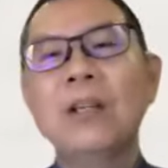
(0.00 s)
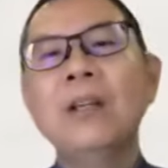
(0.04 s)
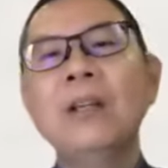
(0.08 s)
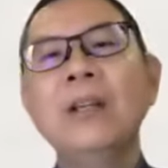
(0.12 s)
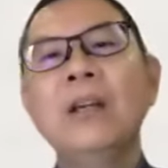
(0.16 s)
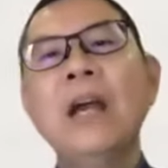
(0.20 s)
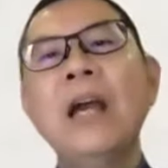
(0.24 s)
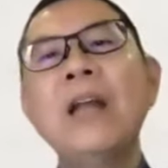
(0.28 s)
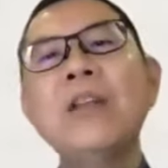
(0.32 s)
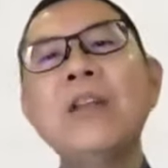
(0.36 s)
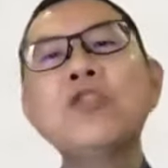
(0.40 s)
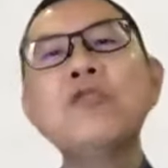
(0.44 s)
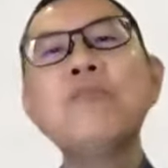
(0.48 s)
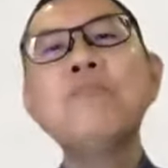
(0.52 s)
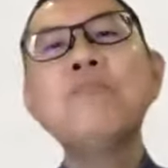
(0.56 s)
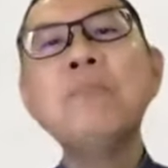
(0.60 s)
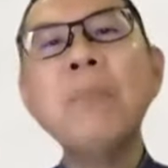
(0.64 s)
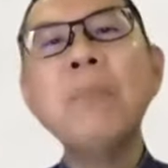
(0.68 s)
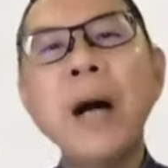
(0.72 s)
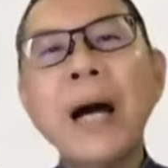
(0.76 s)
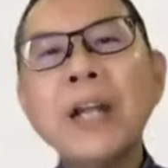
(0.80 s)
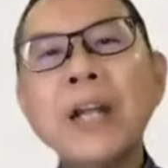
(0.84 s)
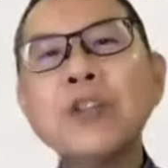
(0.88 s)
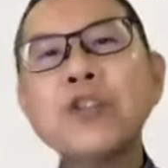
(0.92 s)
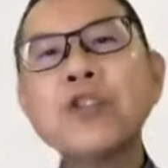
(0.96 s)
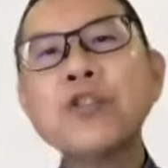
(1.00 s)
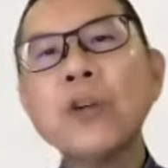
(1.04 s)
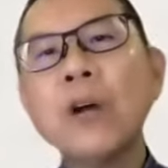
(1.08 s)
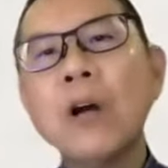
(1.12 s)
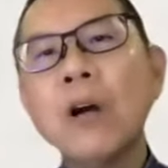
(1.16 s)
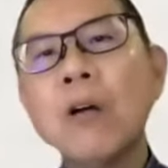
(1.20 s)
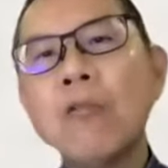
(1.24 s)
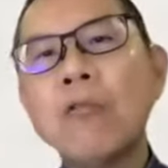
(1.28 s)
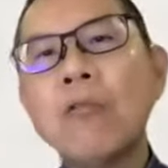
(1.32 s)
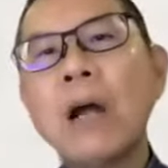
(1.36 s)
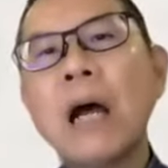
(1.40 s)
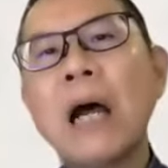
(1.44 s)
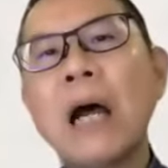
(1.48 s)
and to march
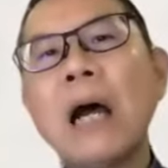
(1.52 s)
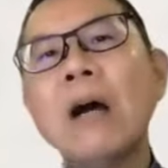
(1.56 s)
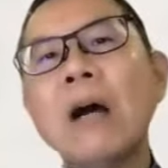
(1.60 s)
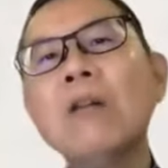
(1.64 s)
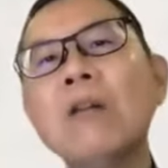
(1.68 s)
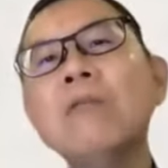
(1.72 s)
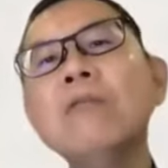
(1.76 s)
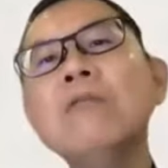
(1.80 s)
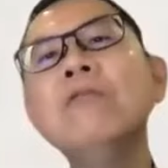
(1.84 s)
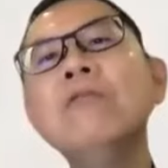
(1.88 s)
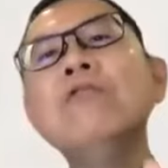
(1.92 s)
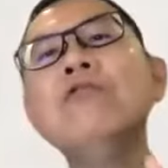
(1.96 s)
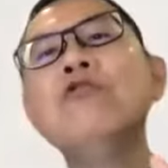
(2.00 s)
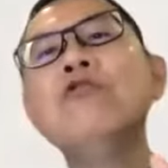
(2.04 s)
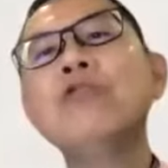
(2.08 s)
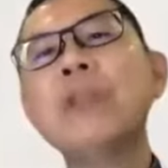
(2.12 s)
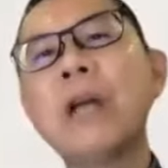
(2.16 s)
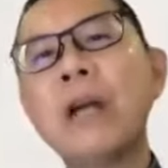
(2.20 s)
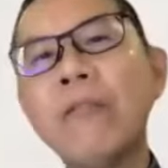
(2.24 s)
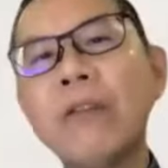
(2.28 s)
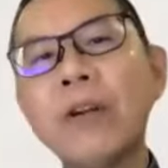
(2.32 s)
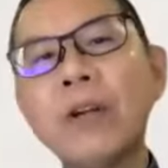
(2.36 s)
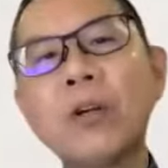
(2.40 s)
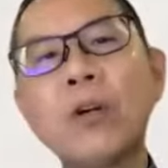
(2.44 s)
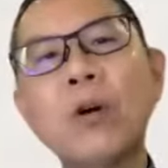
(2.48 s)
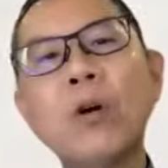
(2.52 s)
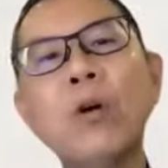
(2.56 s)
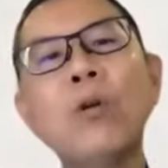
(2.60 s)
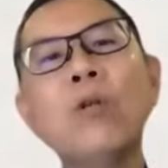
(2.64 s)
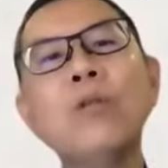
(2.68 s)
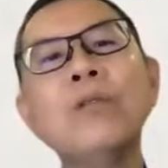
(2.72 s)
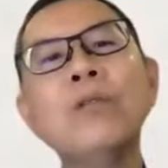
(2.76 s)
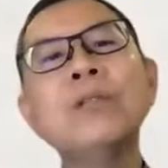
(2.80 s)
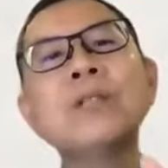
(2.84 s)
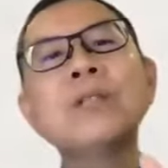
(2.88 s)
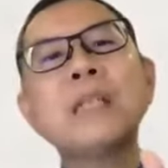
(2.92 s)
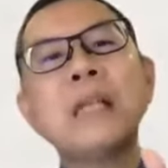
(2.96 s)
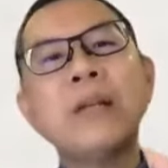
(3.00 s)
around
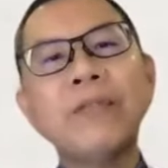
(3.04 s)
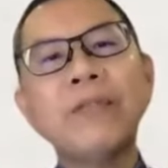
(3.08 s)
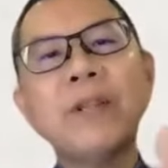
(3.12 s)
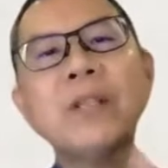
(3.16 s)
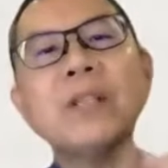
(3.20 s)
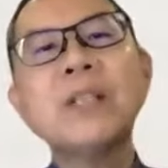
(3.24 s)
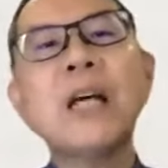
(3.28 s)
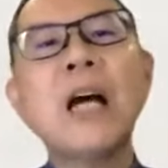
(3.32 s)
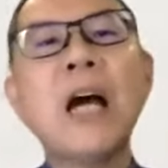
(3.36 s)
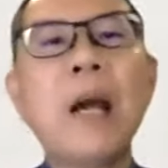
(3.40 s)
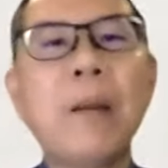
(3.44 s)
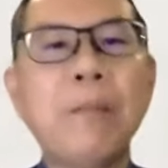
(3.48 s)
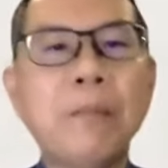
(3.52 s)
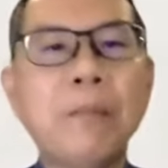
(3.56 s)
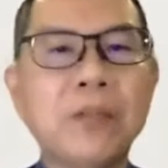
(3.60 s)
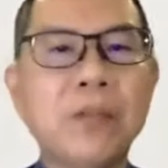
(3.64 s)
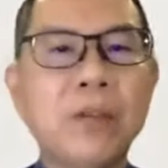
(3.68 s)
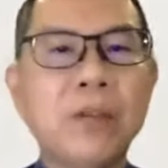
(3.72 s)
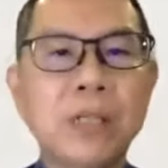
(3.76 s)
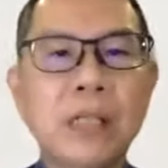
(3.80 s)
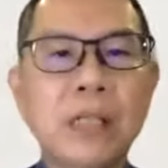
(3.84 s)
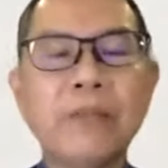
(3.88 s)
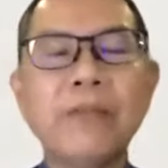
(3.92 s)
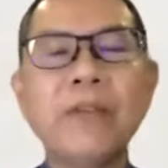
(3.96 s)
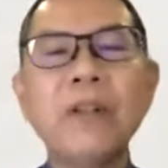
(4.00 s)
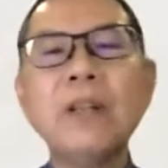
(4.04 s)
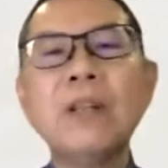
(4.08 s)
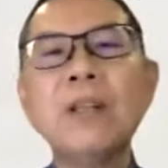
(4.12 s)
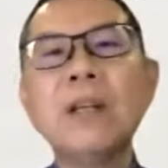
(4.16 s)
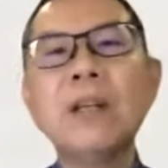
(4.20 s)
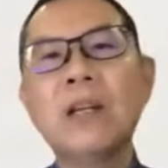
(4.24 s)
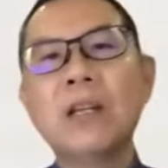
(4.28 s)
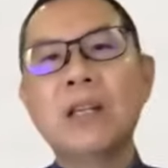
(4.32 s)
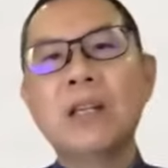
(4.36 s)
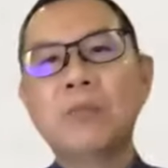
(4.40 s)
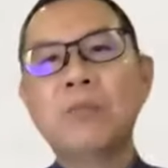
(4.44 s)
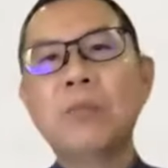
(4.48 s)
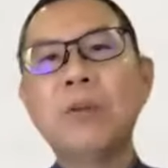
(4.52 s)
Jericho 7 times, so 7
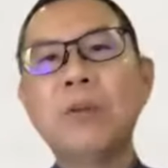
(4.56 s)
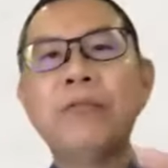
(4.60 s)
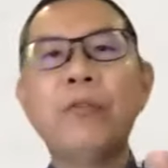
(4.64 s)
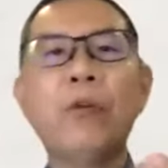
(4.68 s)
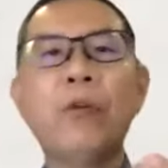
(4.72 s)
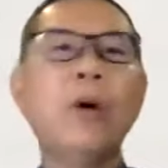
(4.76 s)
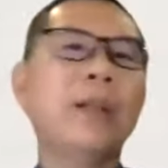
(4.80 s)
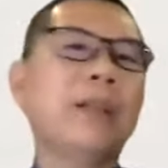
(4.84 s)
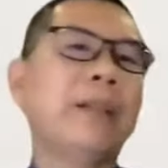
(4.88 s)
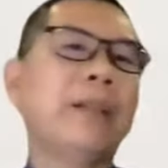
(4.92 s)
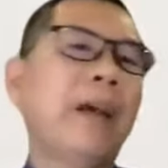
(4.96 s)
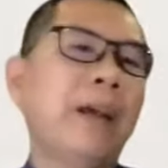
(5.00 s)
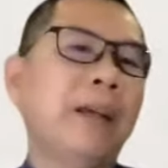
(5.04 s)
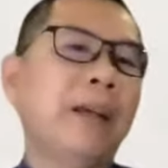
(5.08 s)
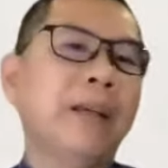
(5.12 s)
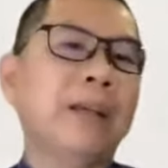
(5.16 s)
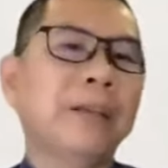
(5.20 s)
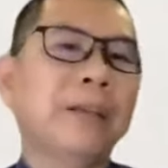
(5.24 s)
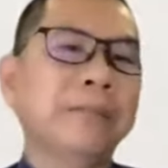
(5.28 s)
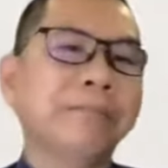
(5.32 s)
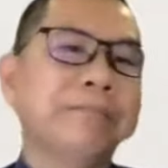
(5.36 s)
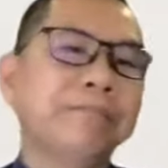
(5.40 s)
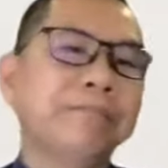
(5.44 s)
days before attacking.